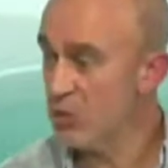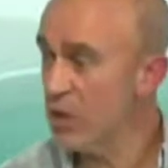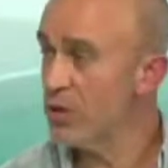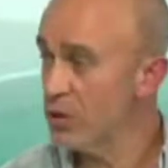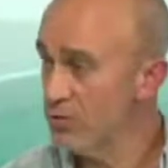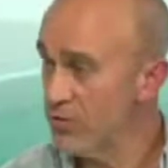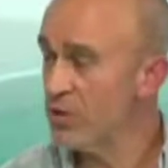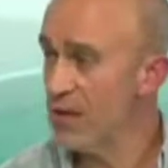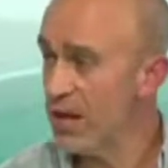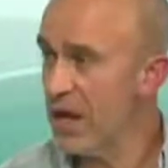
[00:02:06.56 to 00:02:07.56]
is struggling to
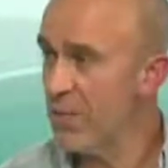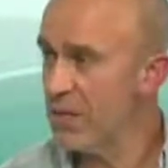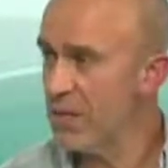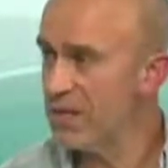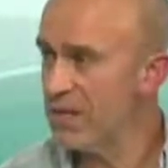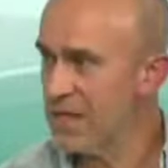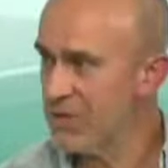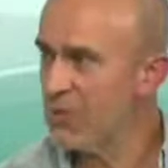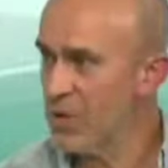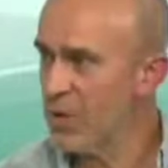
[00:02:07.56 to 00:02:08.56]
figure that out because
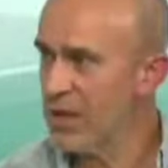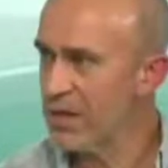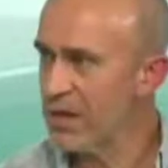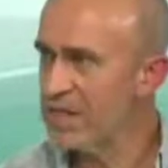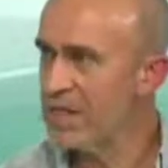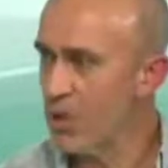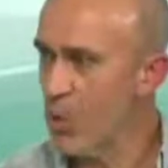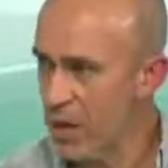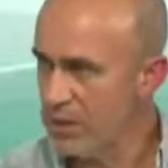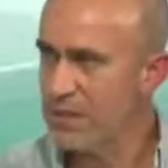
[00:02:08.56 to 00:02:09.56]
they recognize that
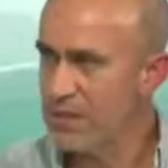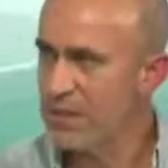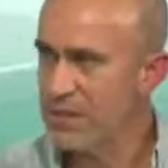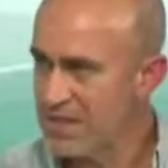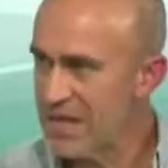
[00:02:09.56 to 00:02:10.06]
quantity